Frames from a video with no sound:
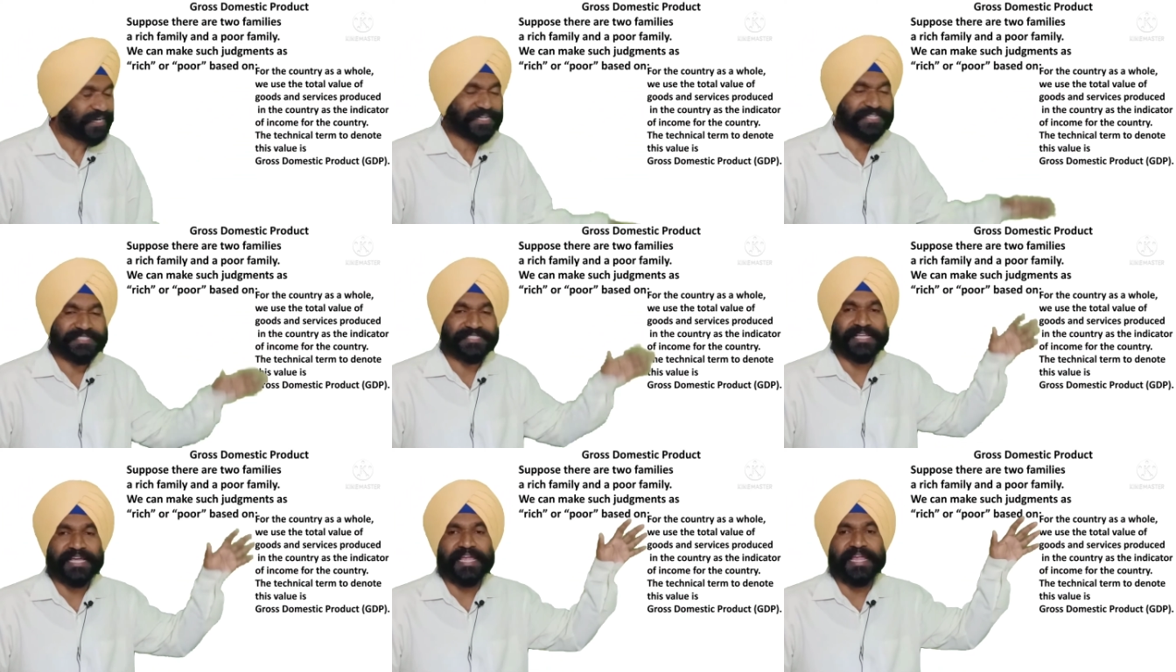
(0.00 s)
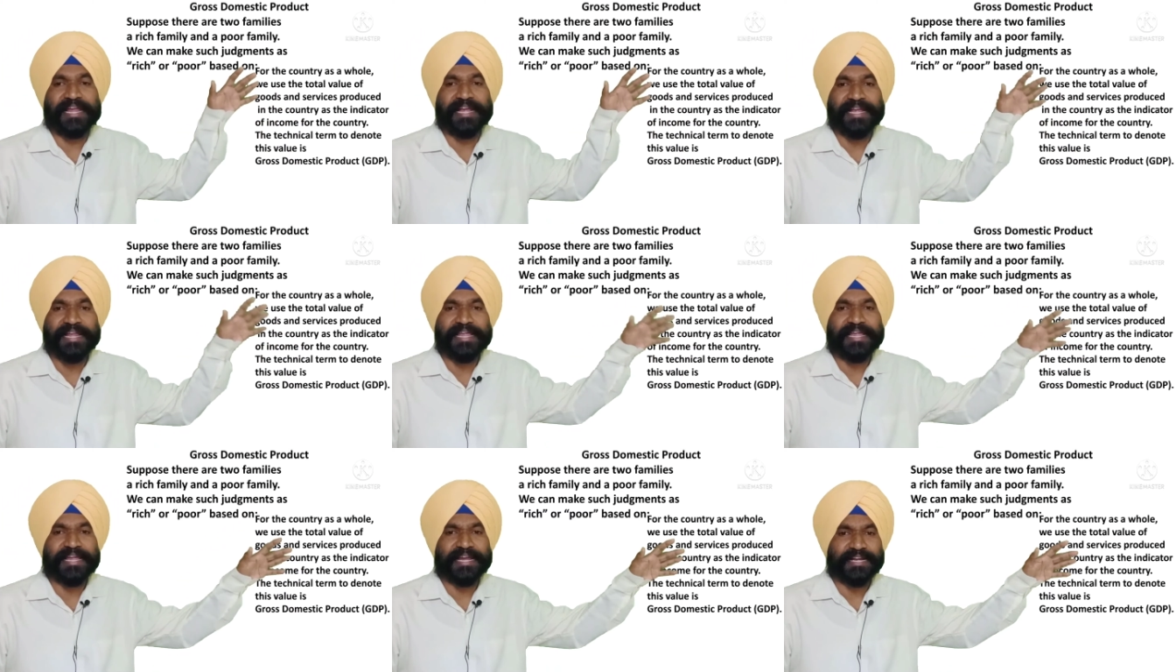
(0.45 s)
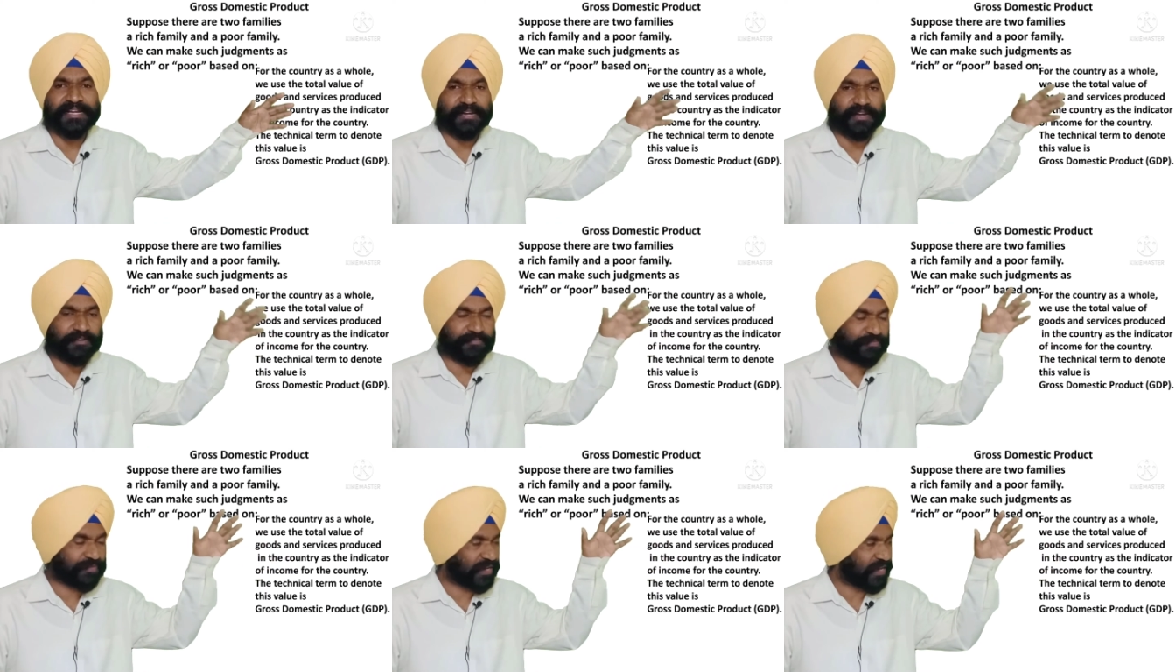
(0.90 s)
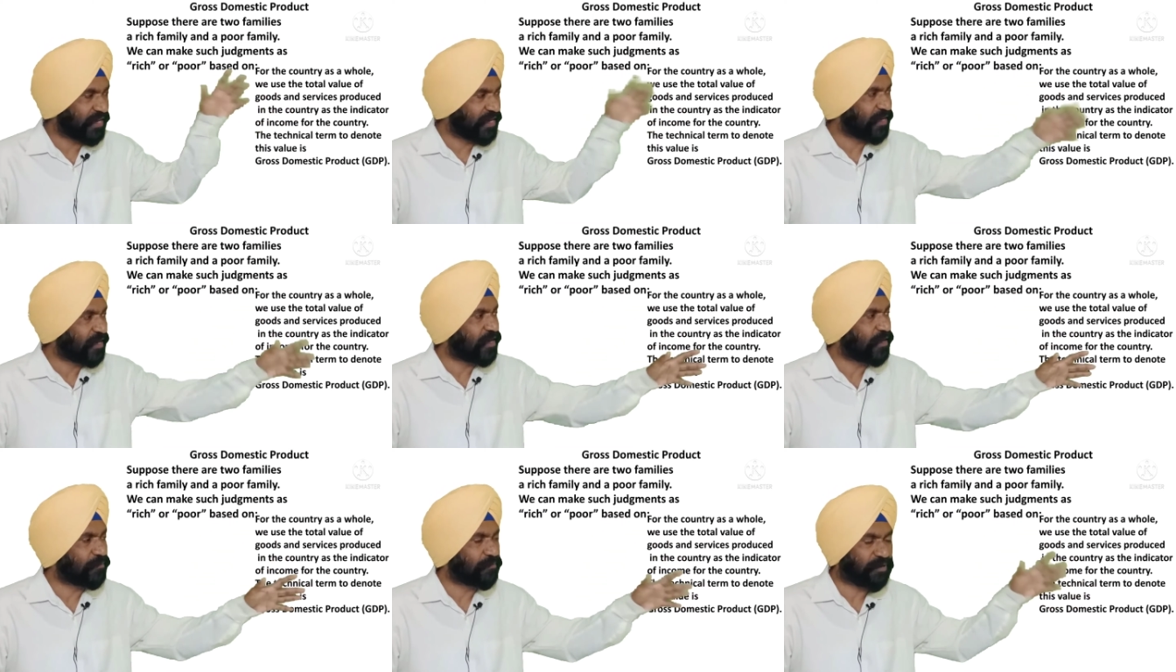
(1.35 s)
the indicator of
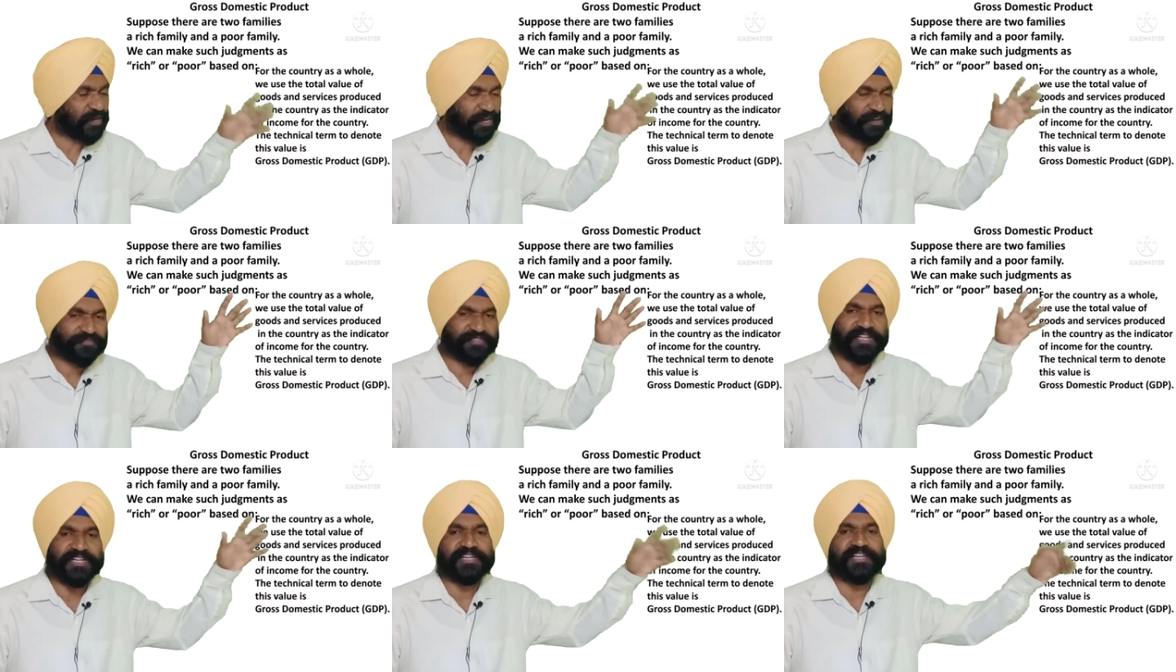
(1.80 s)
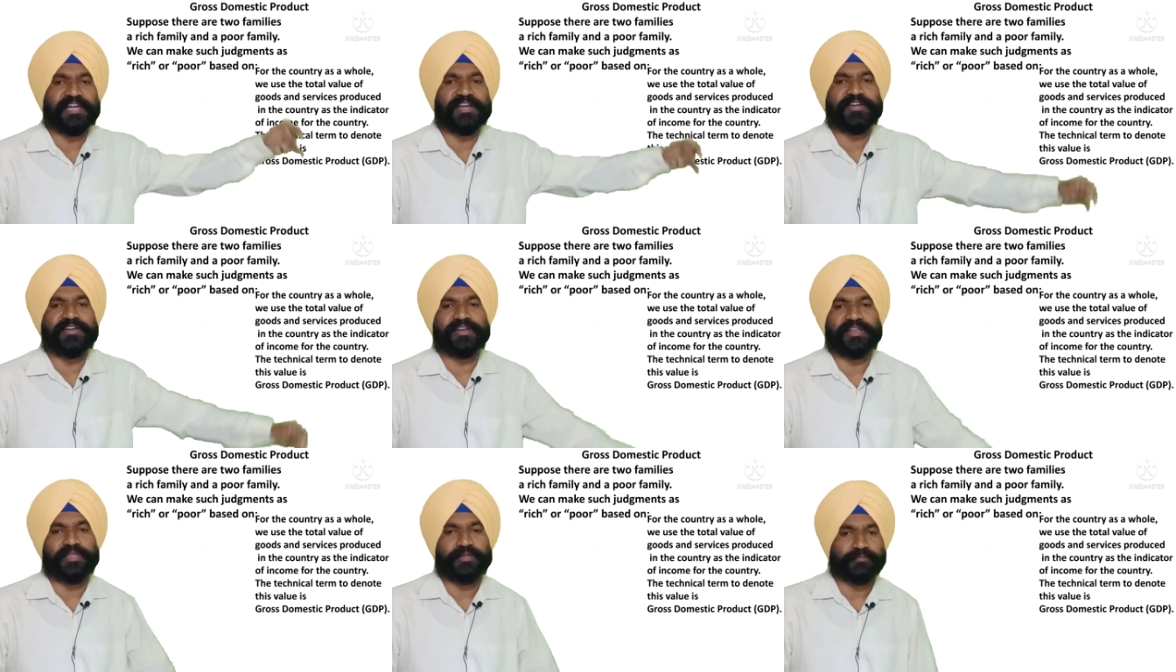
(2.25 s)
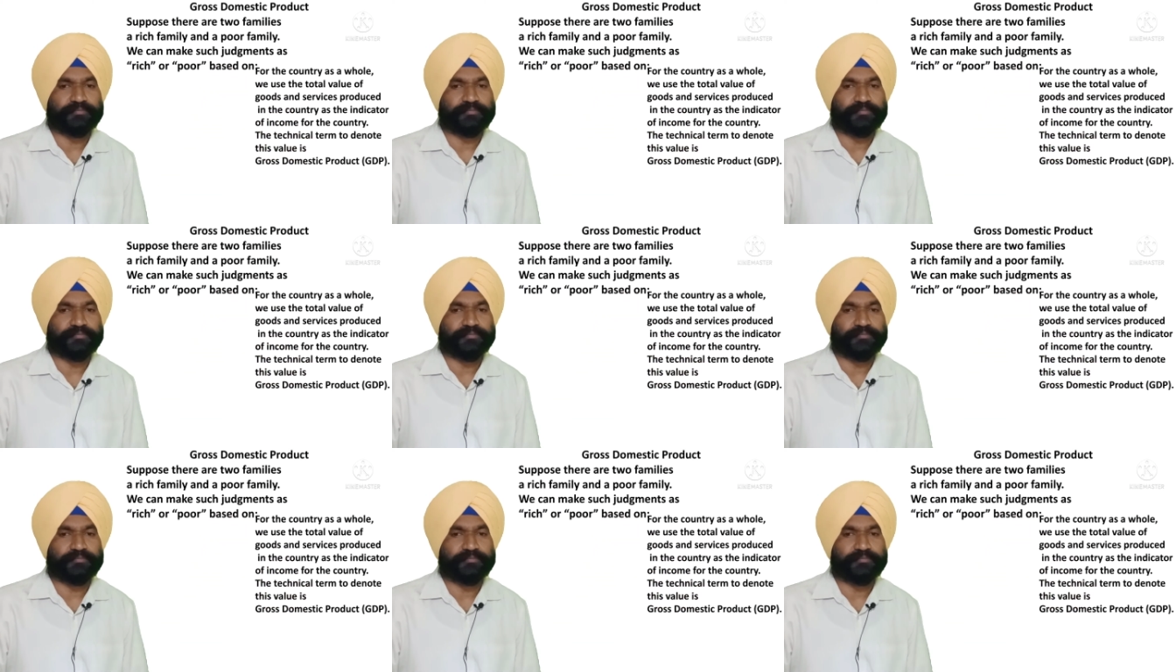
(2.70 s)
income of that country.